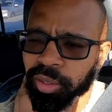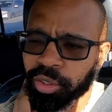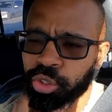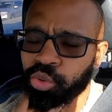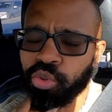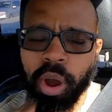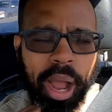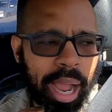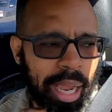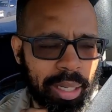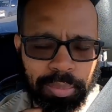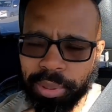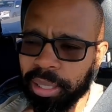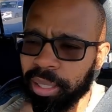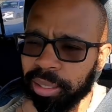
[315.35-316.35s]
too
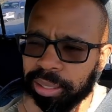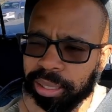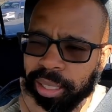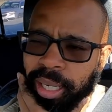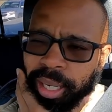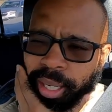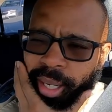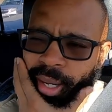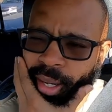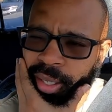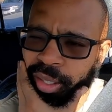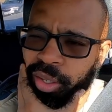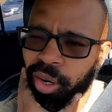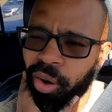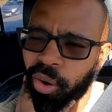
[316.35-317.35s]
hot, because
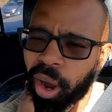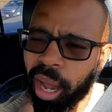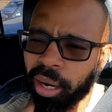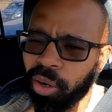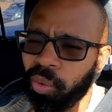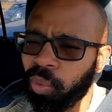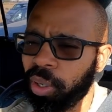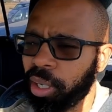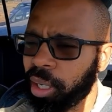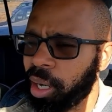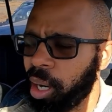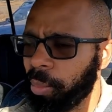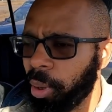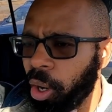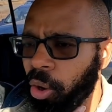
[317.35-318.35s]
you know, I don't want to
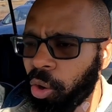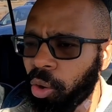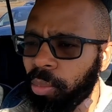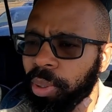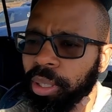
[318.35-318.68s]
come home